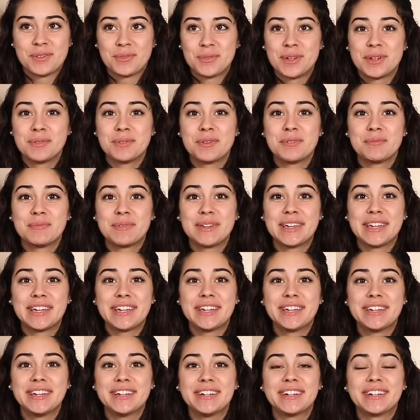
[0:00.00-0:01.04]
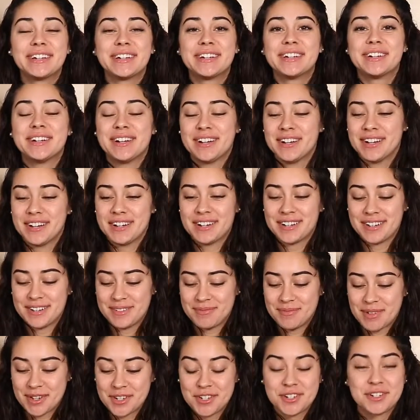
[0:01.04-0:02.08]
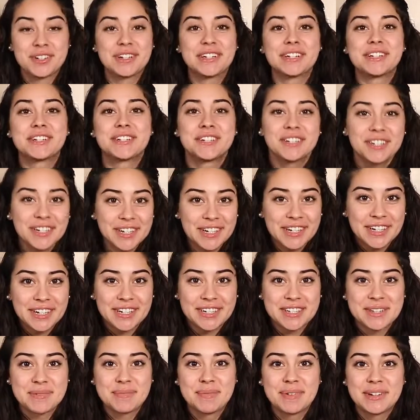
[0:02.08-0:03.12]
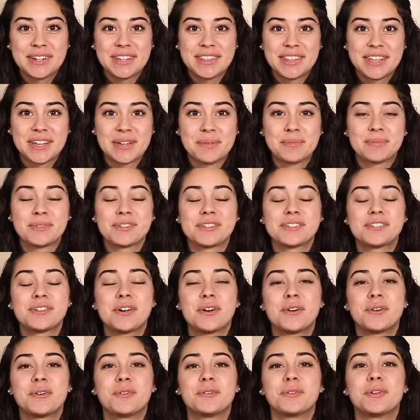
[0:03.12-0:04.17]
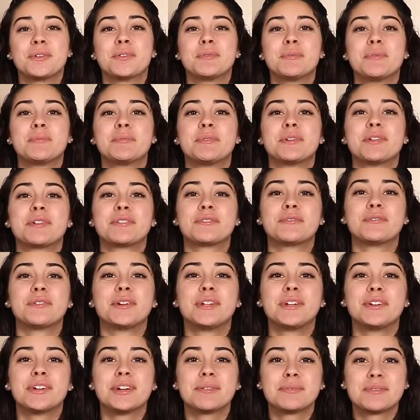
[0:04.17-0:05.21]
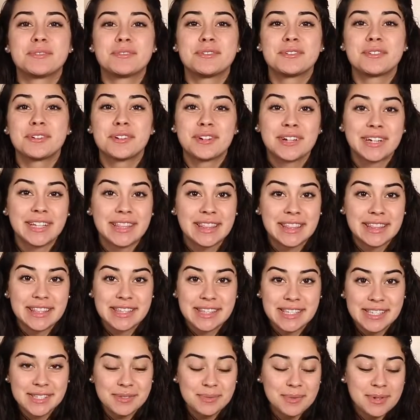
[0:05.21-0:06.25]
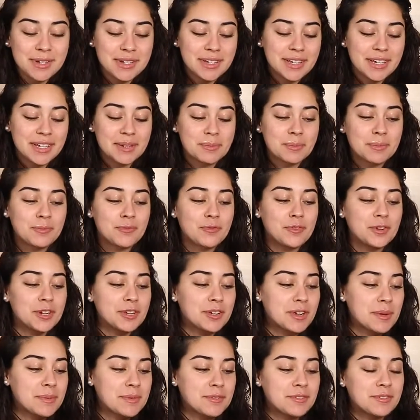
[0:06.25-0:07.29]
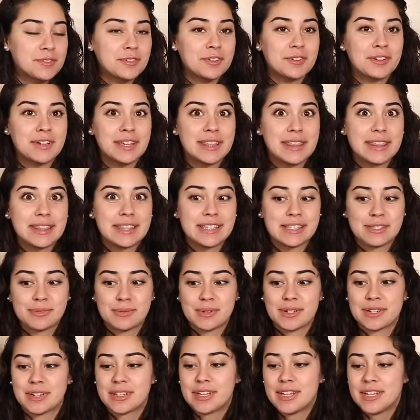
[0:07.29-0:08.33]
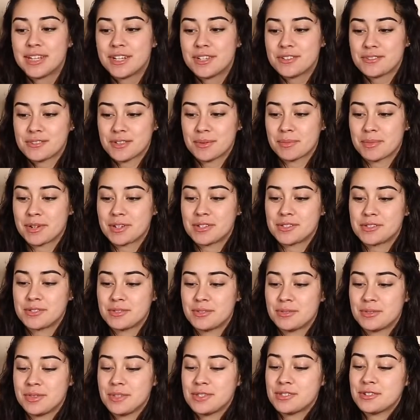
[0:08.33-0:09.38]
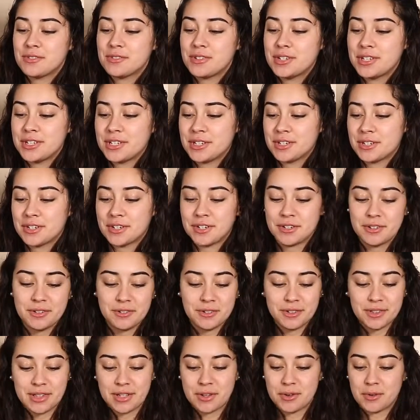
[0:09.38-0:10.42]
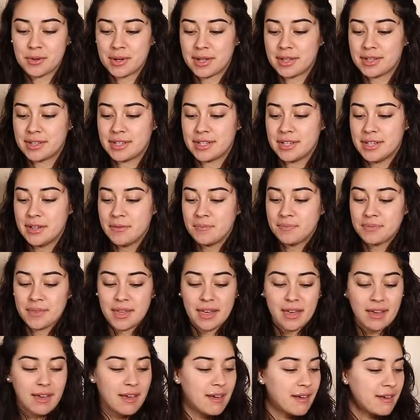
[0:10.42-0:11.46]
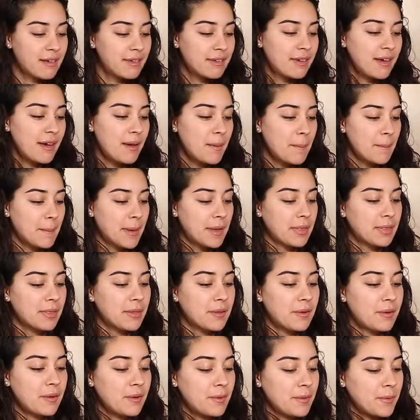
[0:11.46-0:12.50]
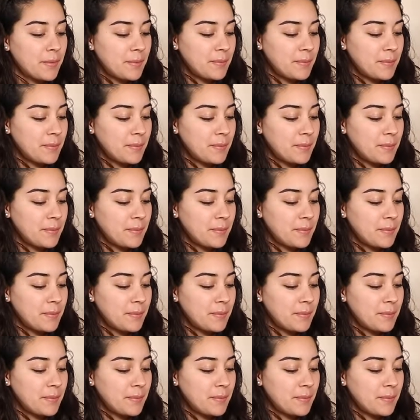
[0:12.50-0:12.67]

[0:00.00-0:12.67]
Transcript: We will be measuring sugar to put in them. So we will be putting 40 grams of sugar in this one and 40 grams of sugar in this one. So I'm gonna scoot these over here really quickly and get my little